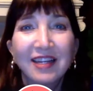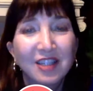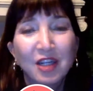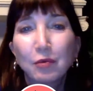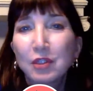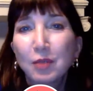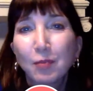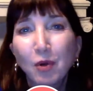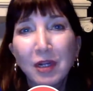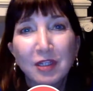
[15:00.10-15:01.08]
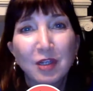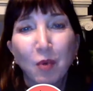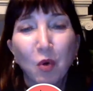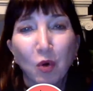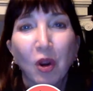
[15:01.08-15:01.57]
that she was a Bernie
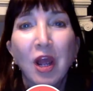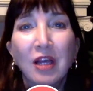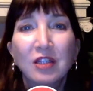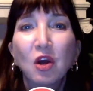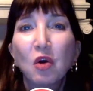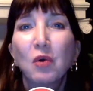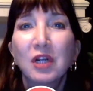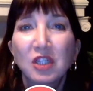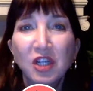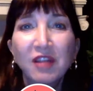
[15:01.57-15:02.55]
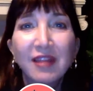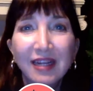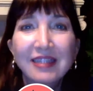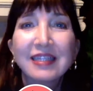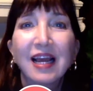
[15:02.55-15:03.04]
supporter. So she
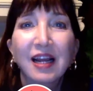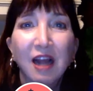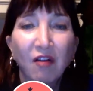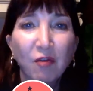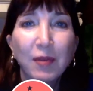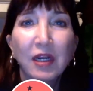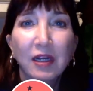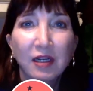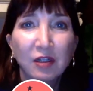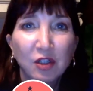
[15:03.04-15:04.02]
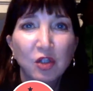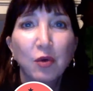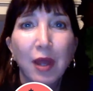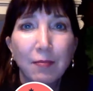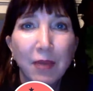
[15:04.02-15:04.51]
thinks that government can
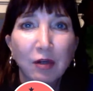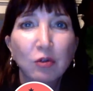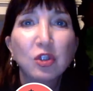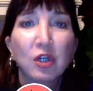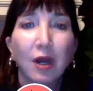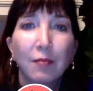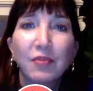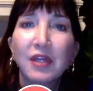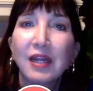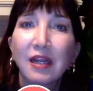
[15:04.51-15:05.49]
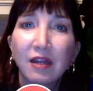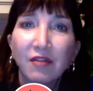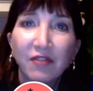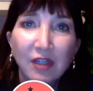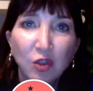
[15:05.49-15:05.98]
do a better job than
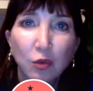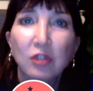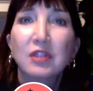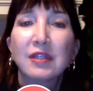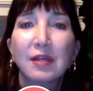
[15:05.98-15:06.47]
individuals,